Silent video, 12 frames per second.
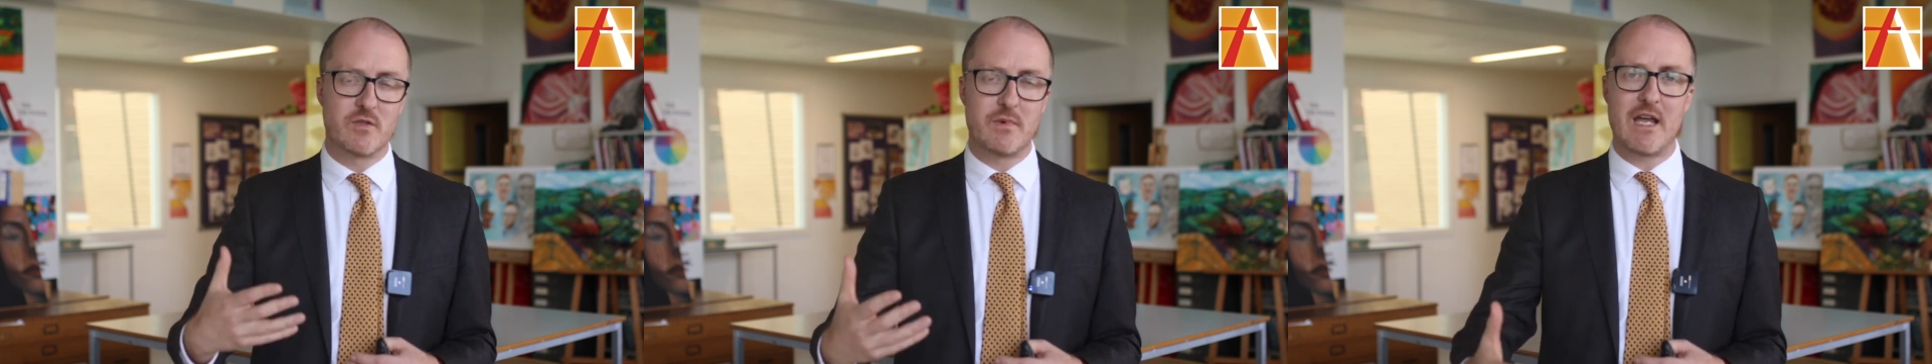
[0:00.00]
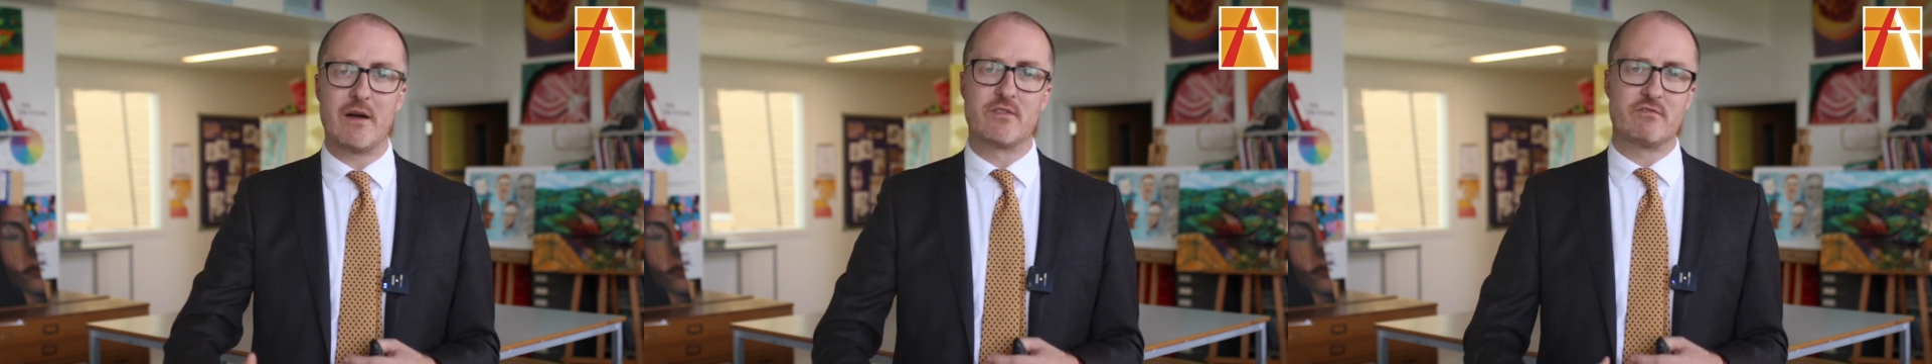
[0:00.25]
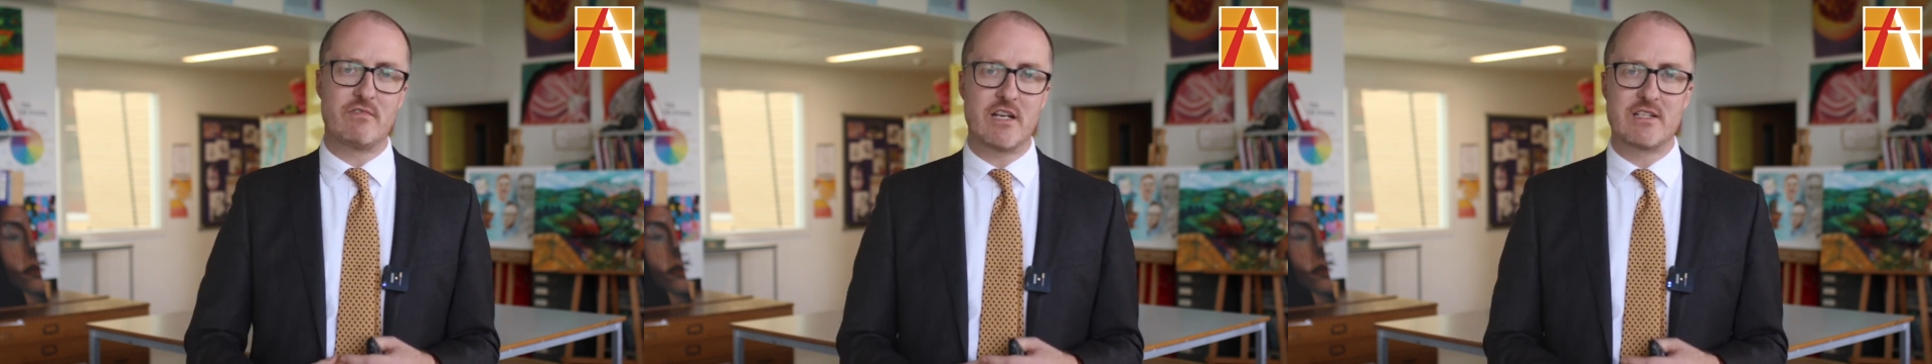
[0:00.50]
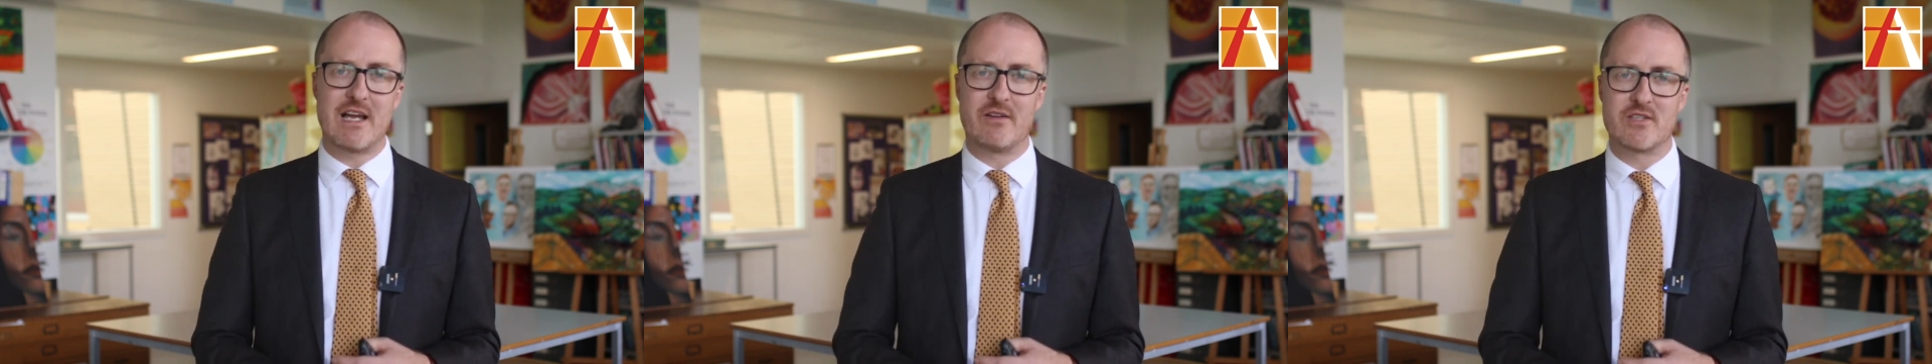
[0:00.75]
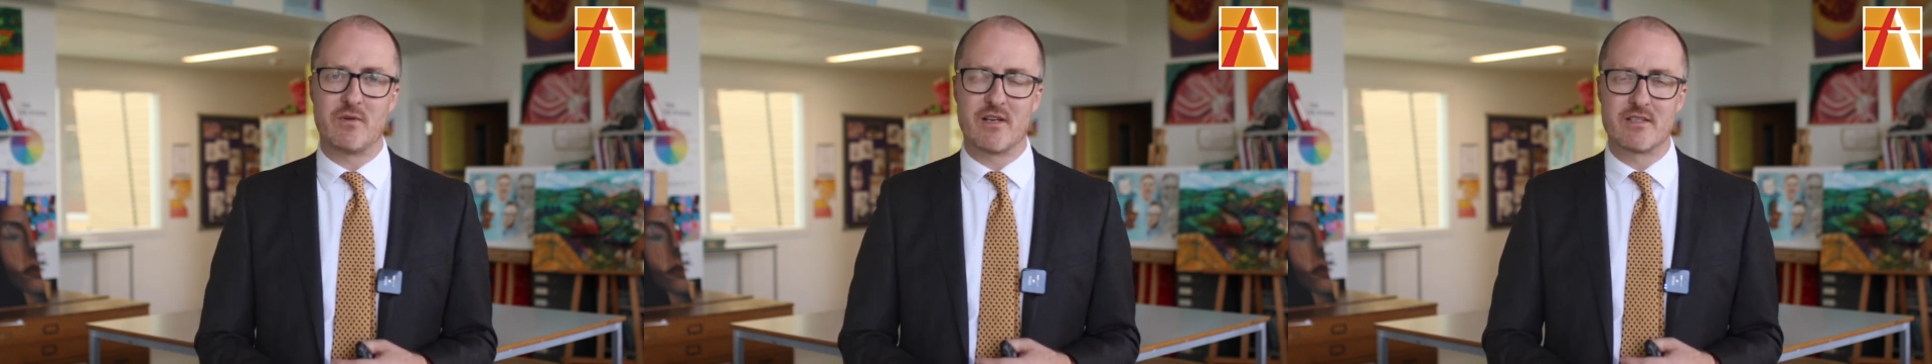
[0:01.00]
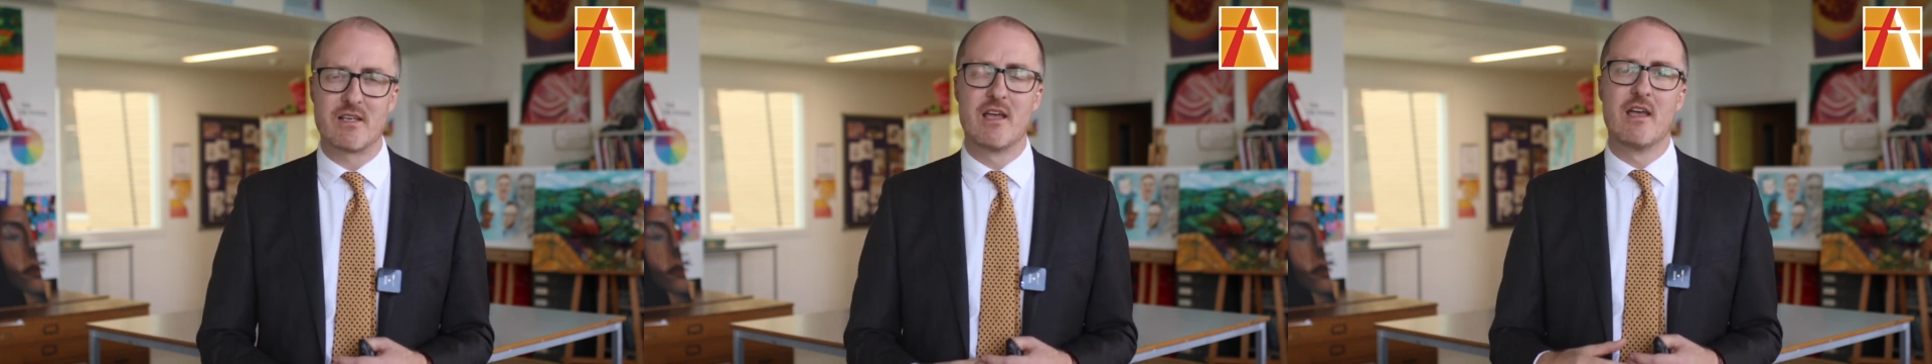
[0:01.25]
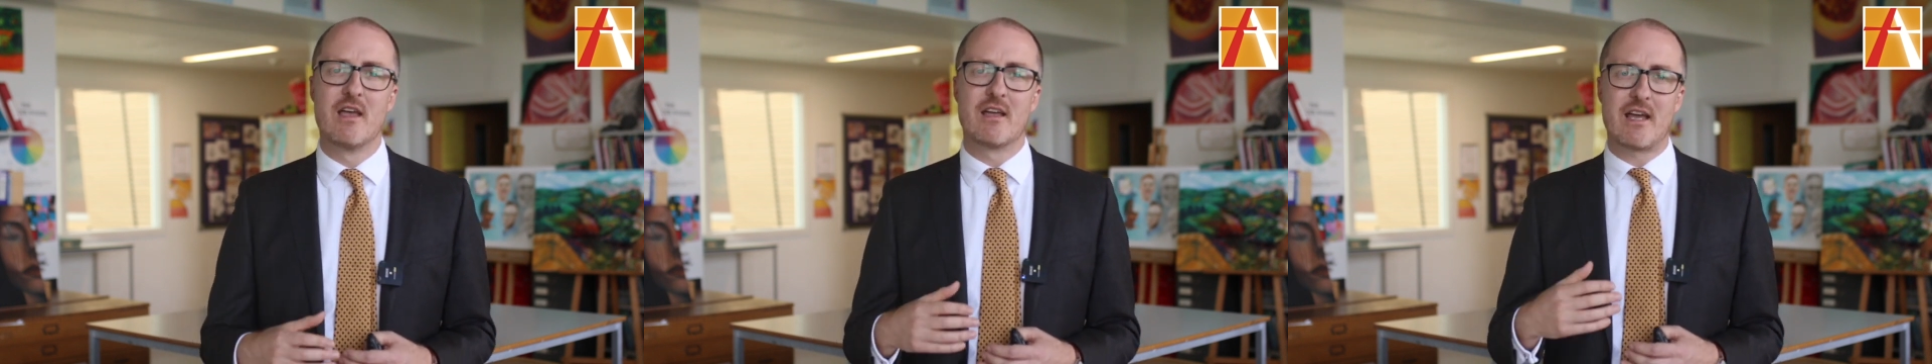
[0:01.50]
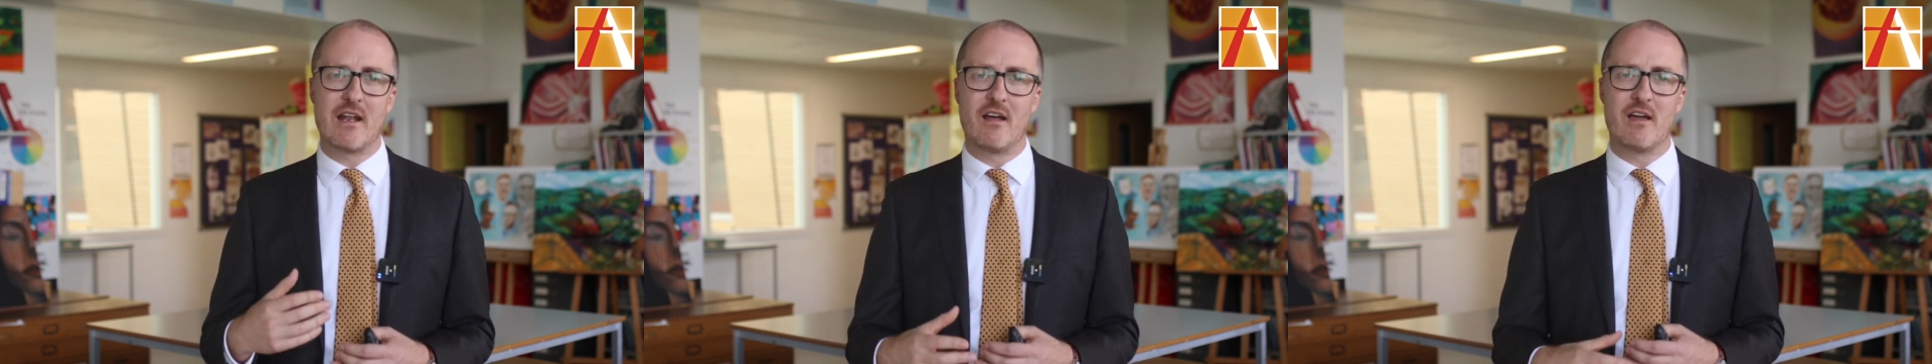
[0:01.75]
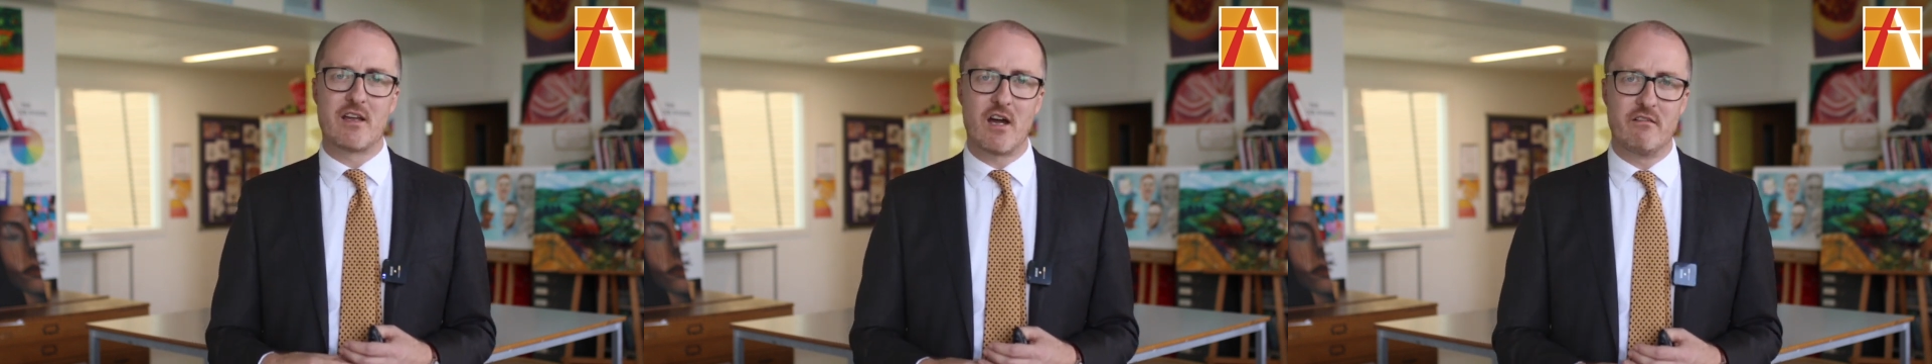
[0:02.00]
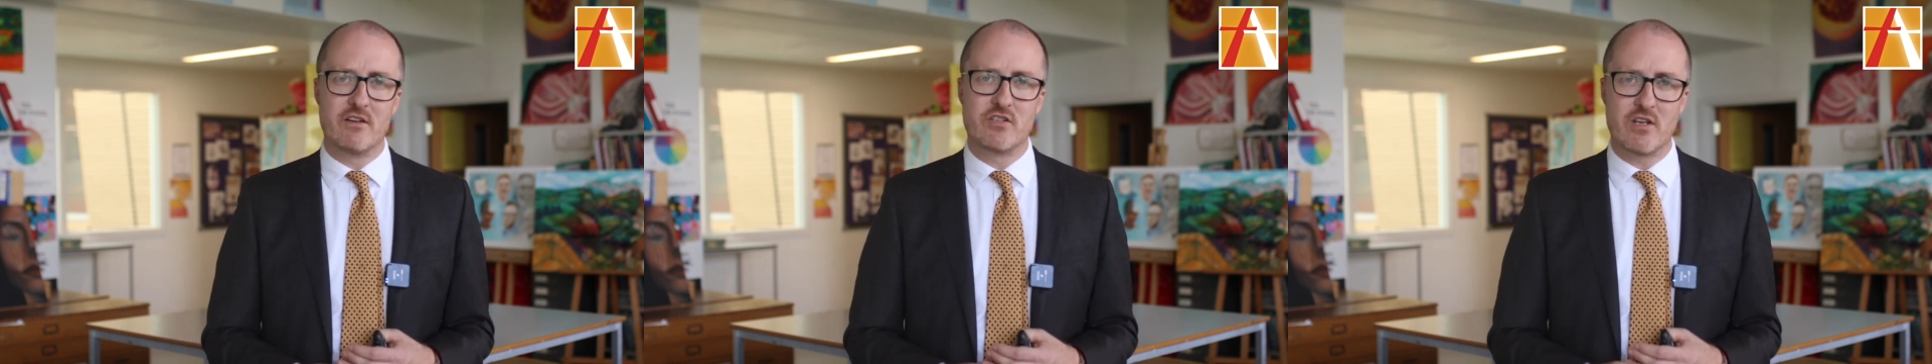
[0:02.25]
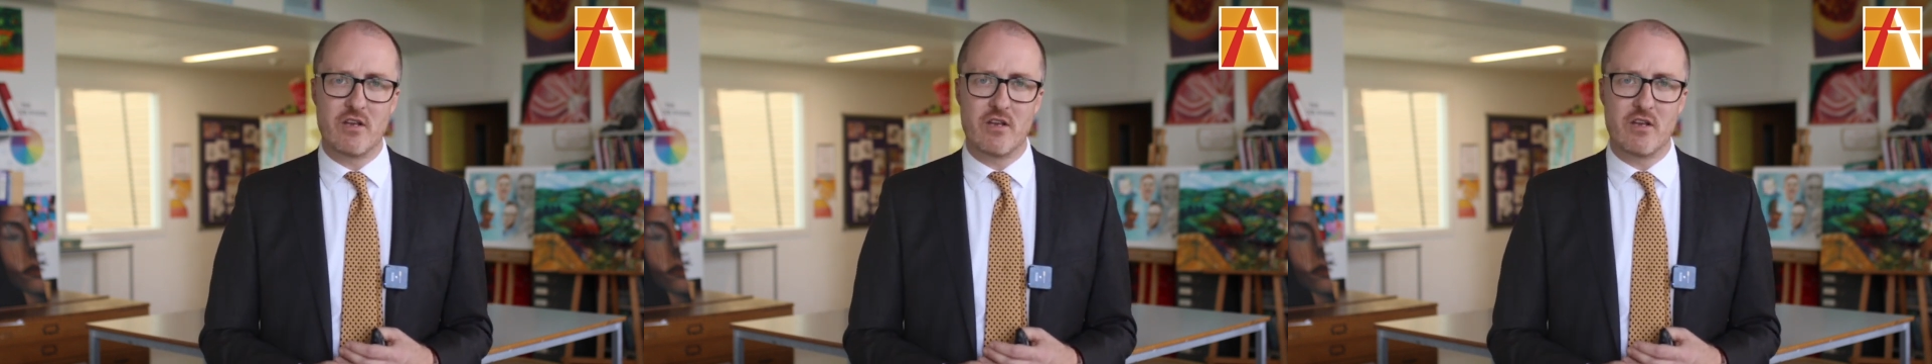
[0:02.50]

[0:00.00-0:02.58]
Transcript: to be able to reach out to us, can I encourage